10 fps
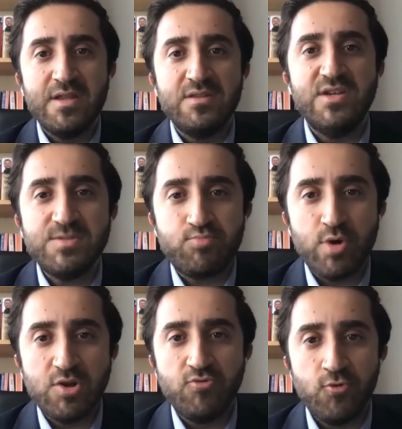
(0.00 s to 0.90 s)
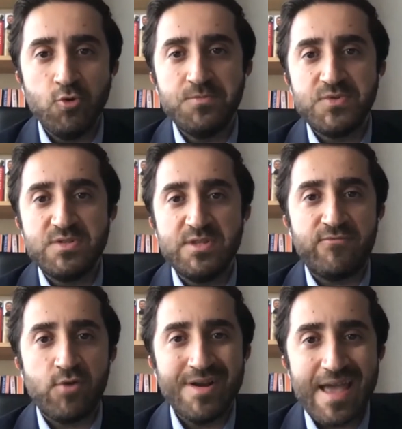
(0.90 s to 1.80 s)
disparate groups,
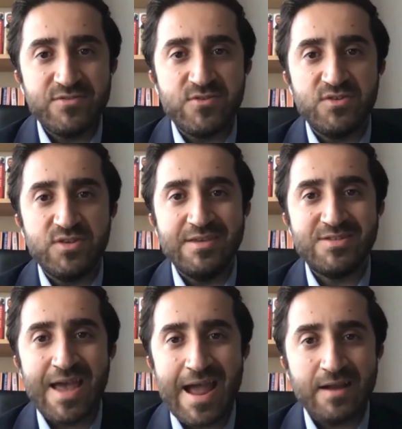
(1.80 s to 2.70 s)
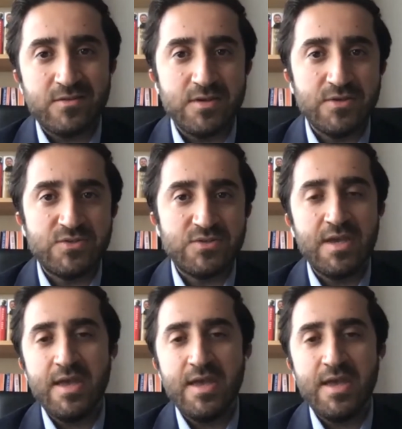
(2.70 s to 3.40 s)
different entities, actors.